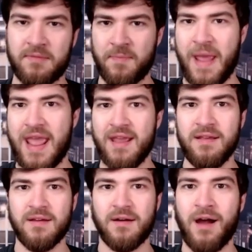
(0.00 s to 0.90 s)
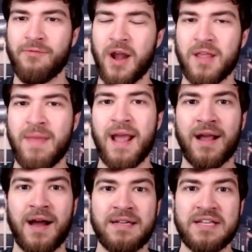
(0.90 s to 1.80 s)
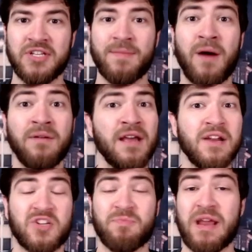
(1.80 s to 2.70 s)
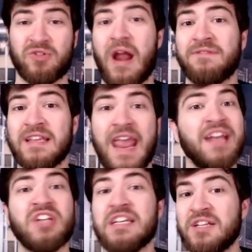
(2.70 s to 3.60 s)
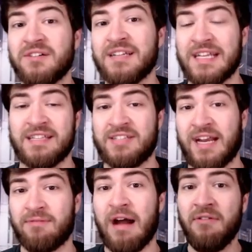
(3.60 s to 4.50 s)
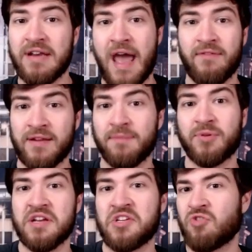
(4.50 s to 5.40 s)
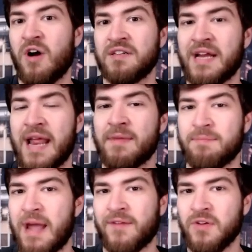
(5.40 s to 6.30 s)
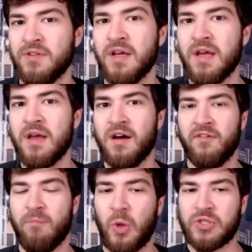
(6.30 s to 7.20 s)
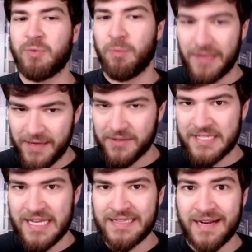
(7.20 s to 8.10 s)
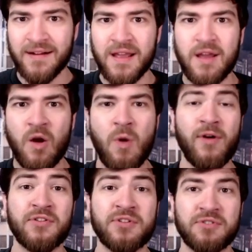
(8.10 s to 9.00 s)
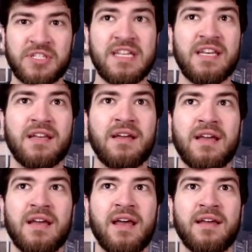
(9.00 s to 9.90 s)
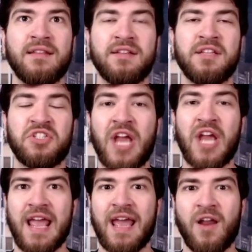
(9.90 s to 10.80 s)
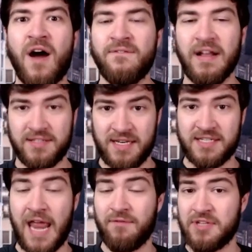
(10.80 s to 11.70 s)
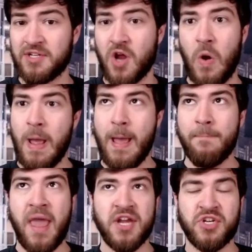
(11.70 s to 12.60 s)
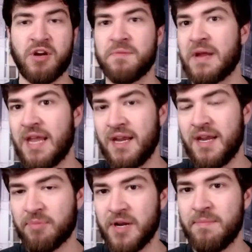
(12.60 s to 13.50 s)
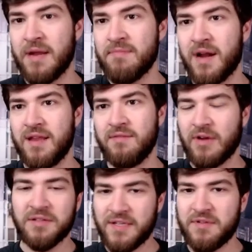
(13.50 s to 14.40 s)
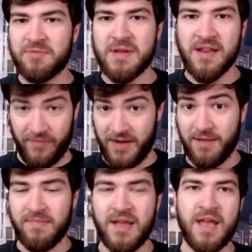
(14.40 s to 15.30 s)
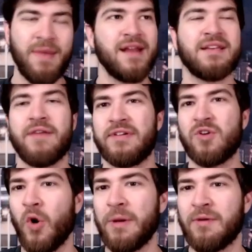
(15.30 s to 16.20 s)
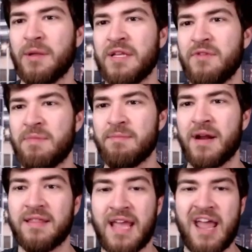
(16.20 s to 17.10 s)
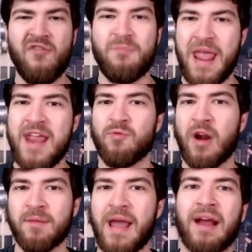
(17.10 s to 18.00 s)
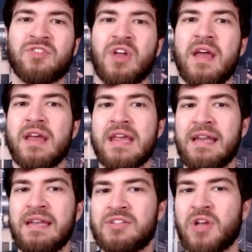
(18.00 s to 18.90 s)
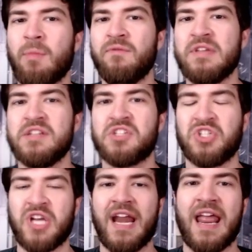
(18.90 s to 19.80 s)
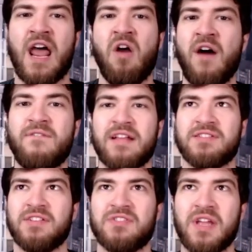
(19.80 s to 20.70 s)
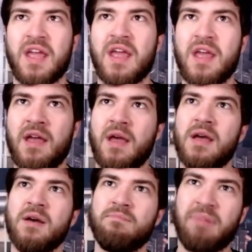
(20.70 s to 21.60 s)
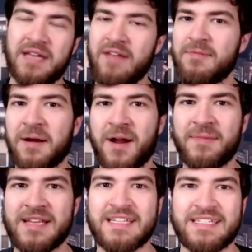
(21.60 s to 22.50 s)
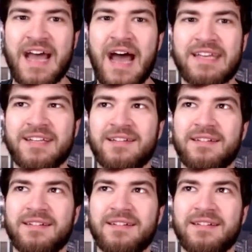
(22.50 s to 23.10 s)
pay a running back a decent amount, despite drafting AJ Dillon in the second round and having a pretty strong dynamic backfield of multiple players in there. We've also seen the Shanahan offense in San Francisco pay Jerick McKinnon pretty big money, relatively speaking for him, paying Tevin Coleman relatively big money. They have paid running backs in some of these Shanahan offenses, but David Montgomery is not